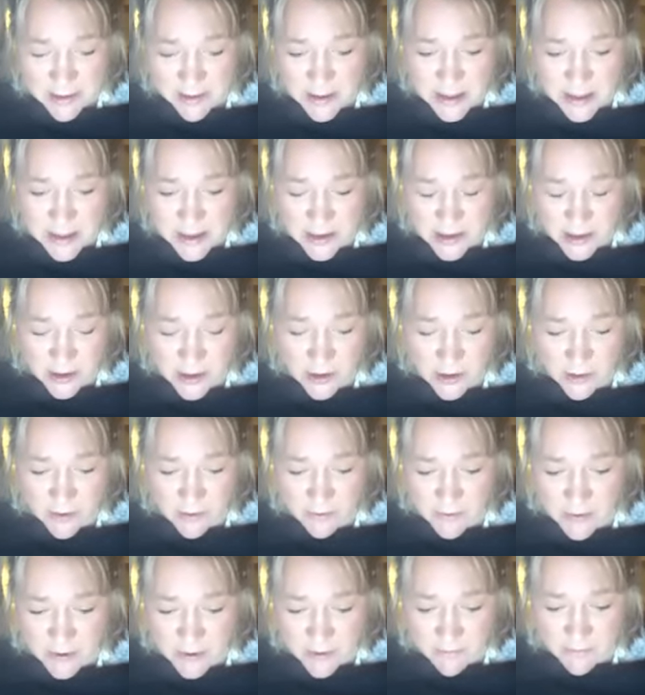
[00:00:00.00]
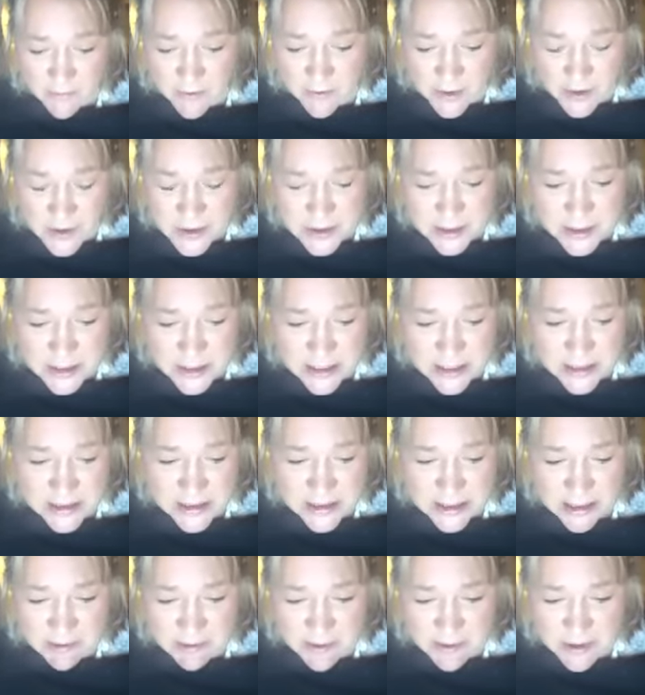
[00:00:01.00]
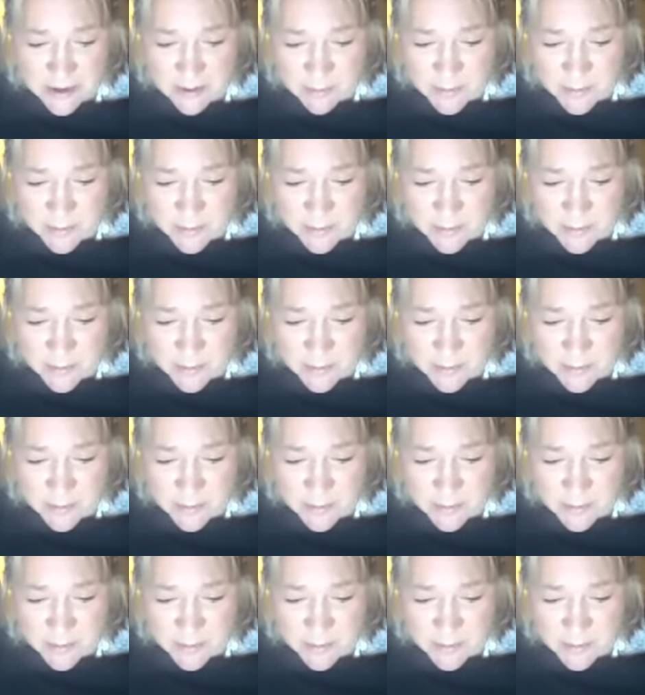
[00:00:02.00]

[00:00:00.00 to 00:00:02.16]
Thank you. For those that need to hear it